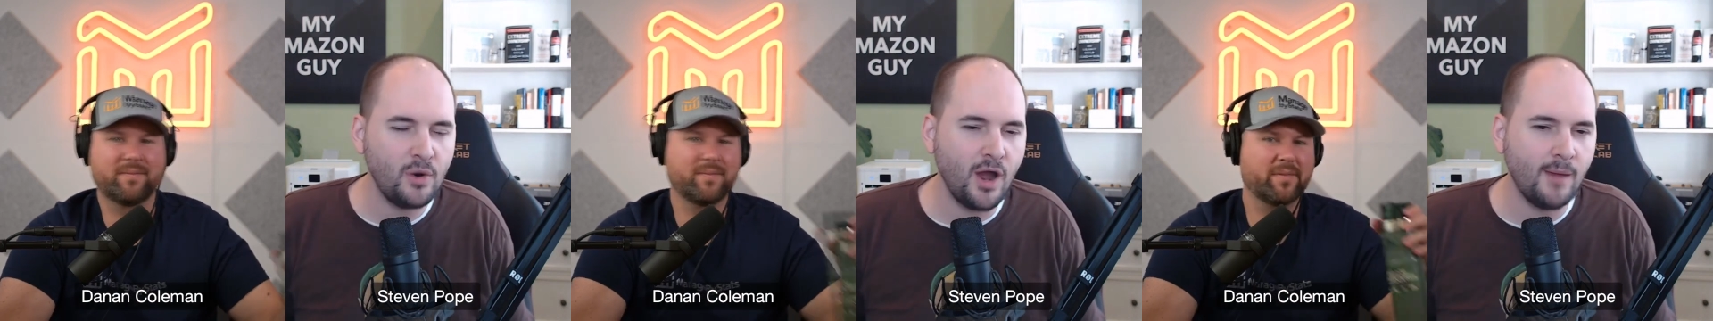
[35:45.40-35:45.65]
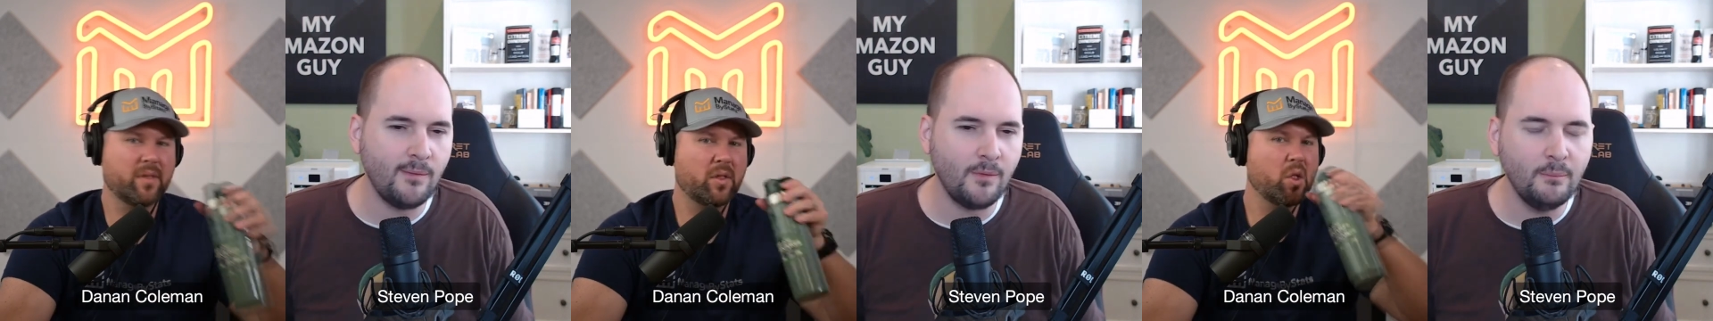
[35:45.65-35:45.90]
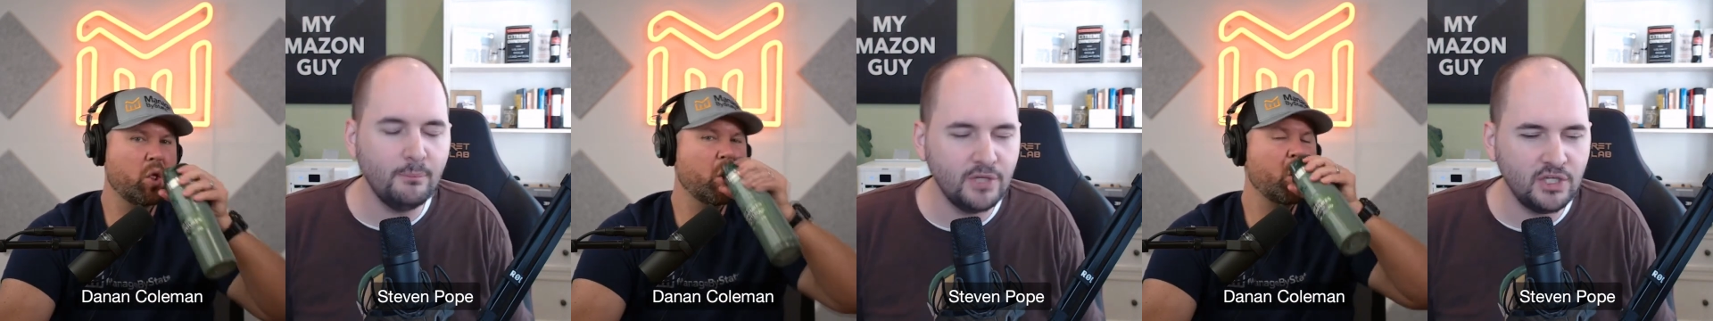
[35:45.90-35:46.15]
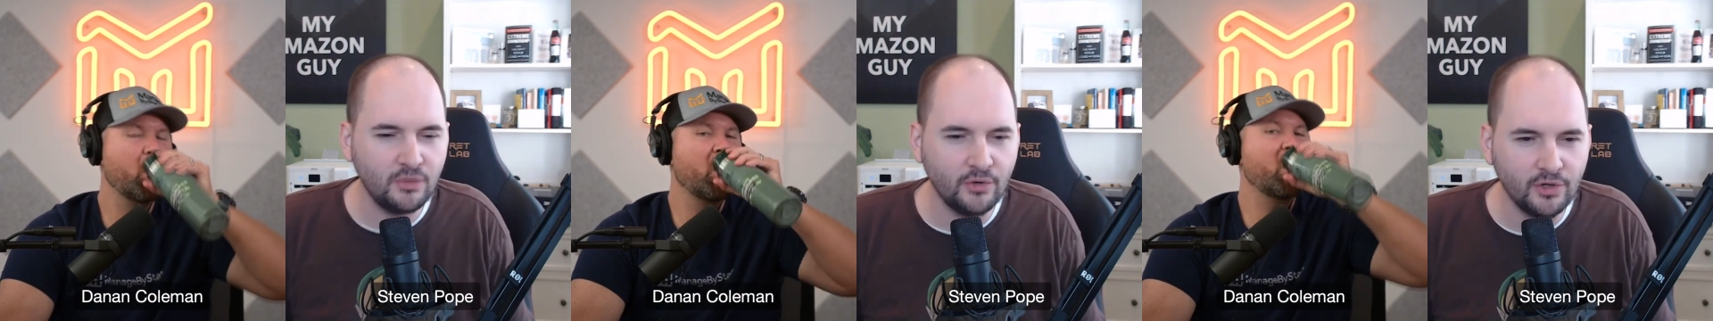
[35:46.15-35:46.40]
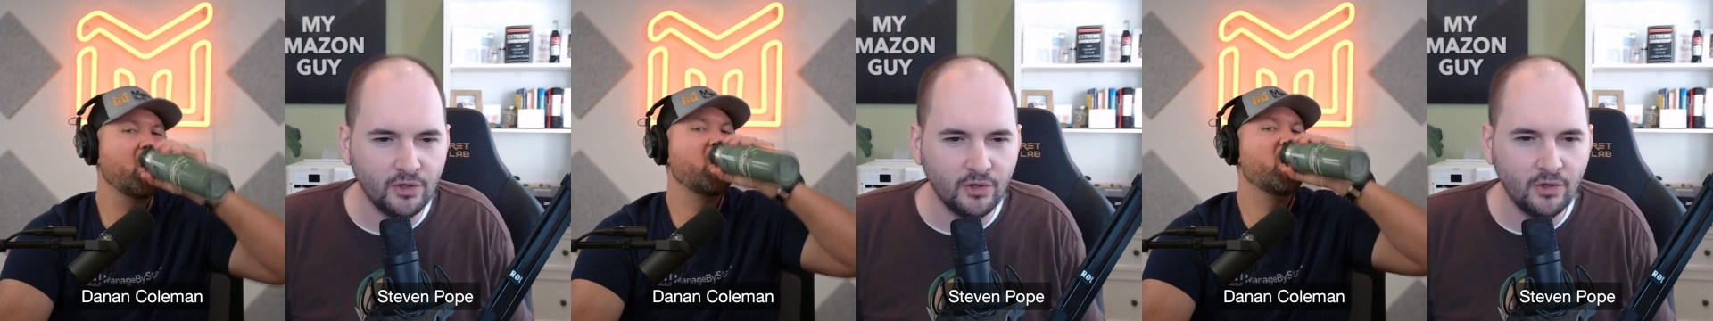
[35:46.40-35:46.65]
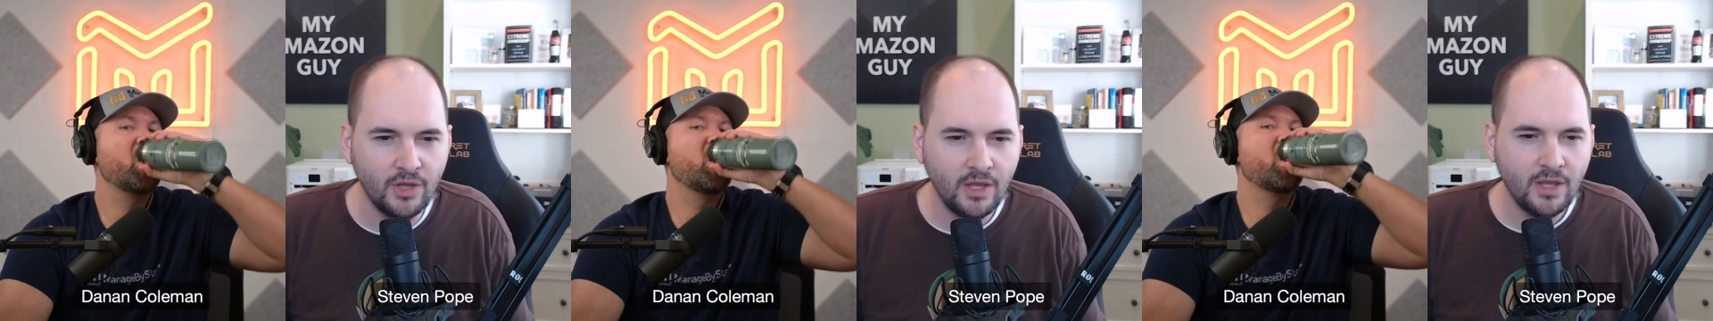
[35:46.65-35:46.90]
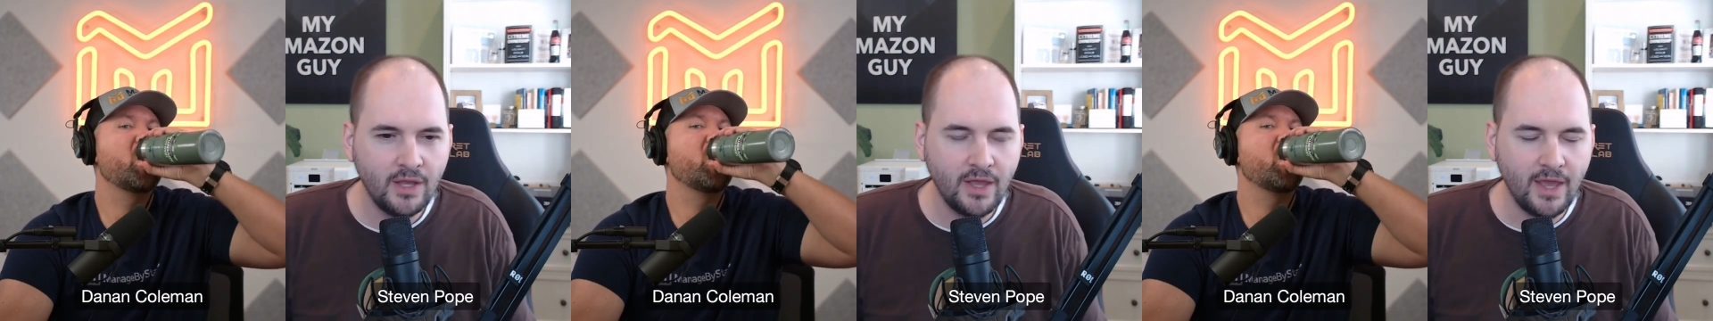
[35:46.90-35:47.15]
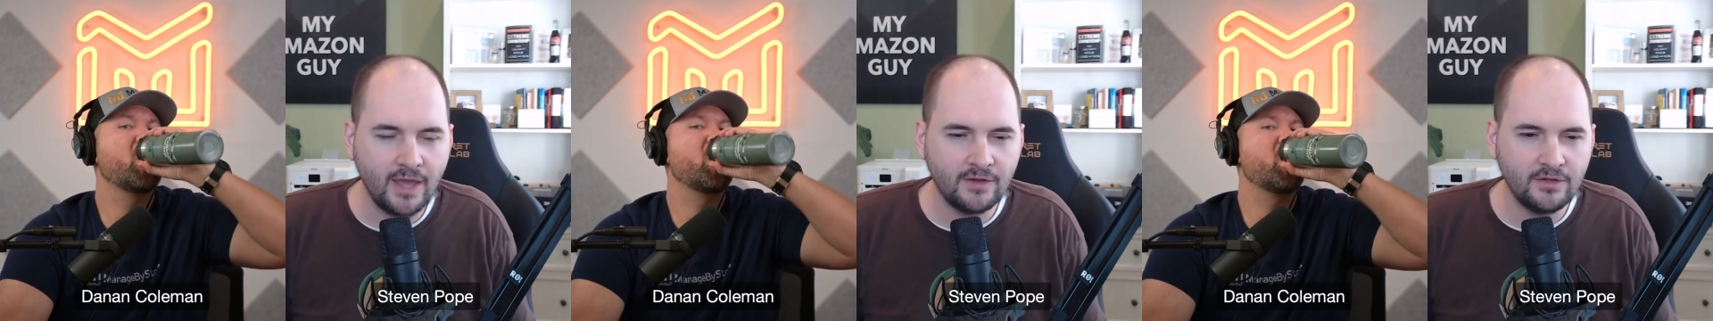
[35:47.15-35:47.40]
Speaker 1: solve a problem, be real,
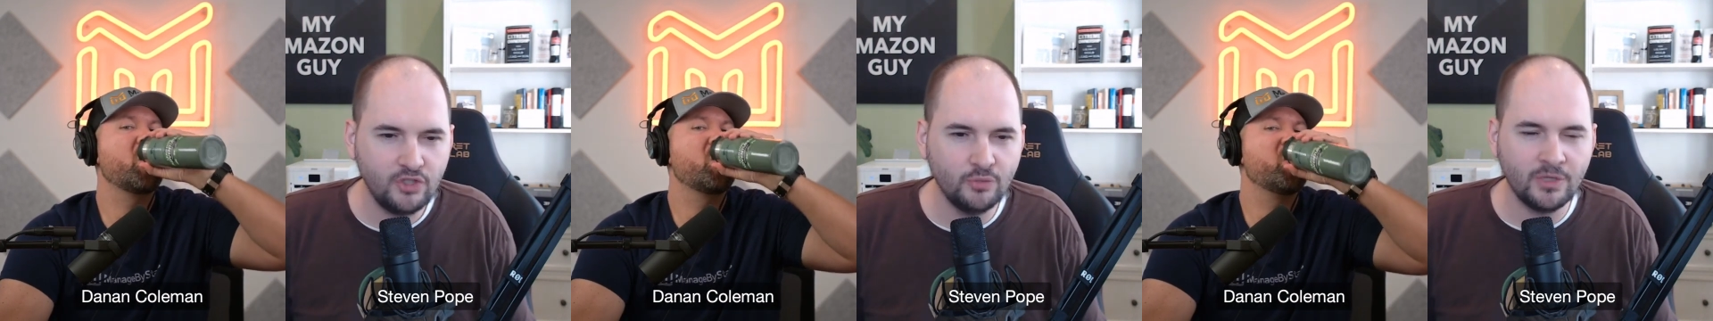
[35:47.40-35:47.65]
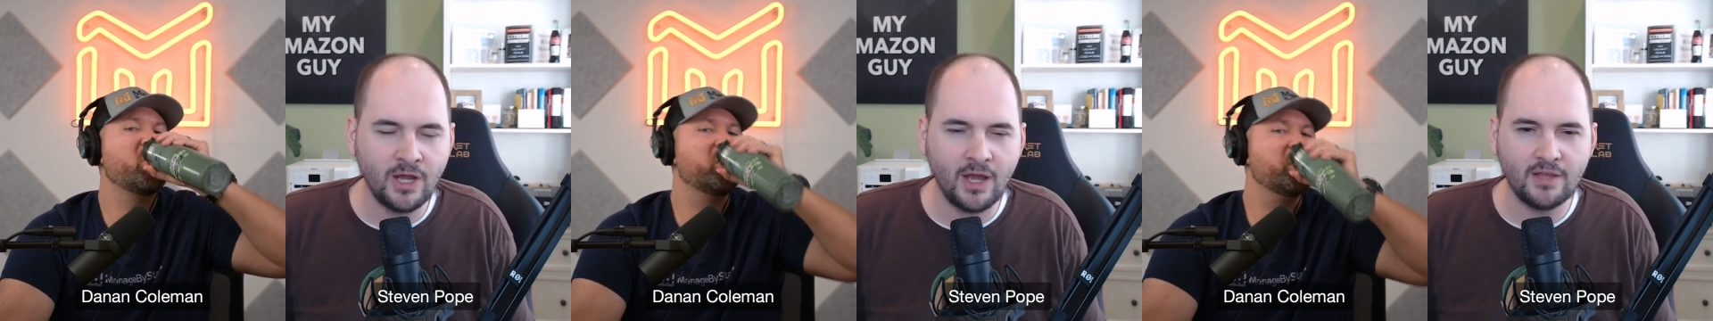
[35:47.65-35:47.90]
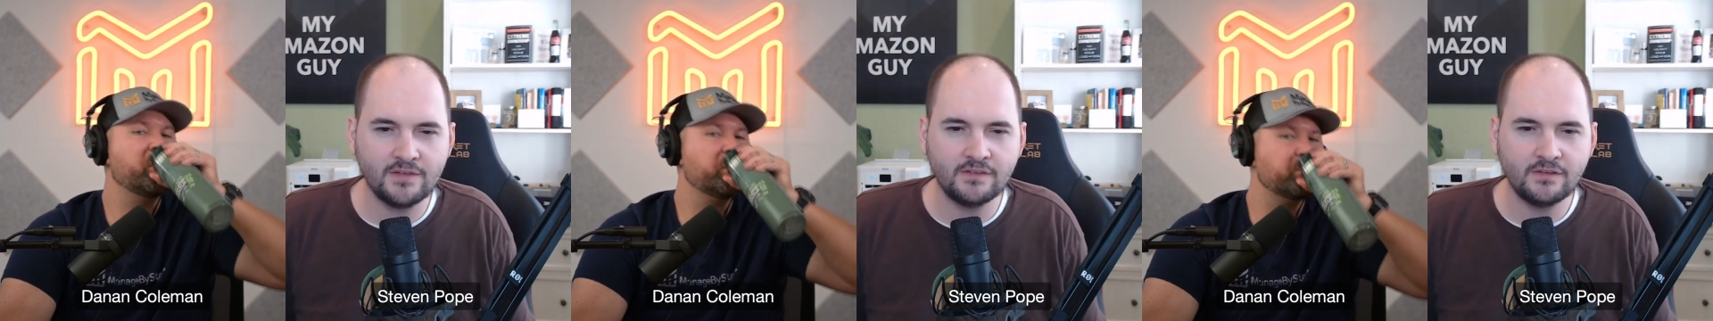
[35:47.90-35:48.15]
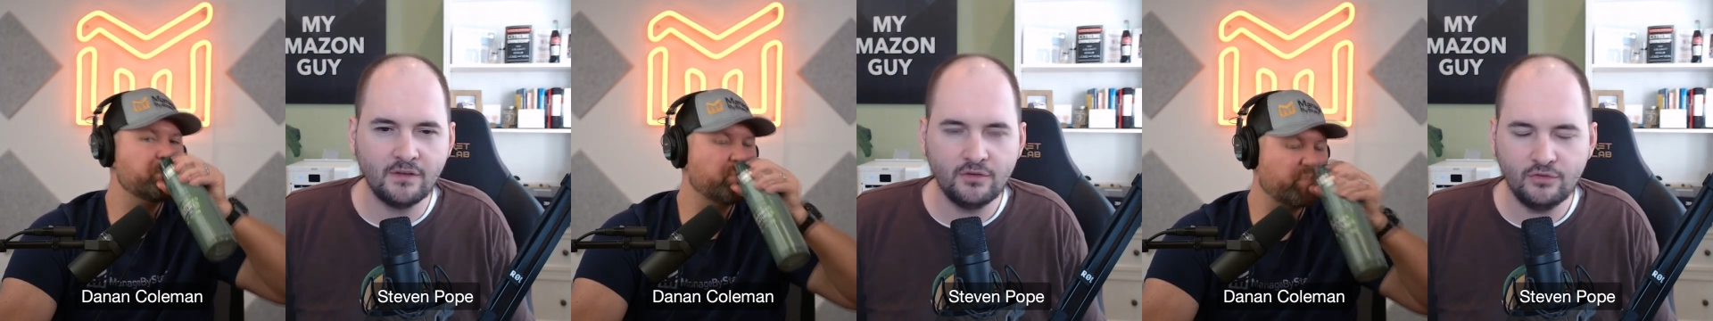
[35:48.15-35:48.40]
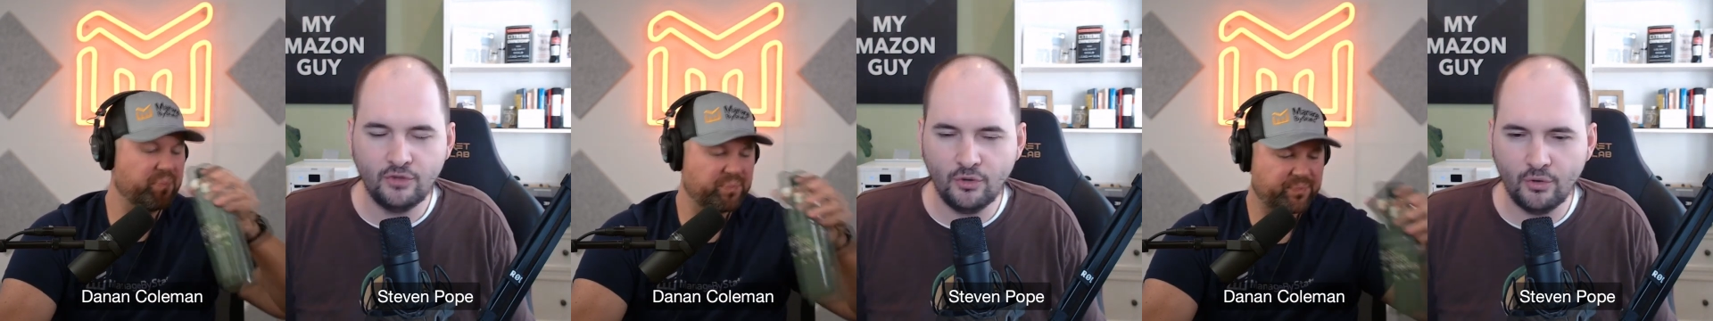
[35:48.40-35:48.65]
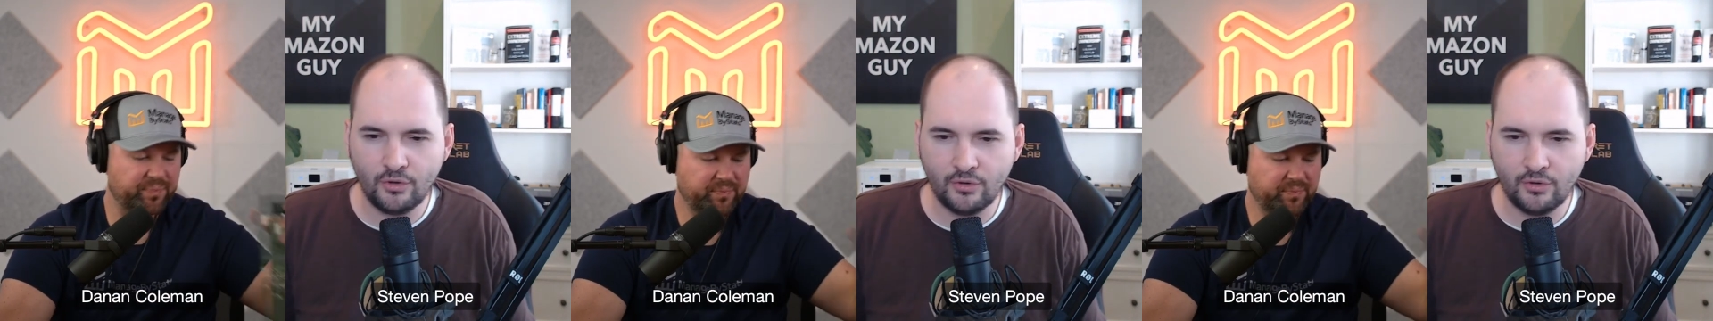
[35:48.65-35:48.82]
and humanize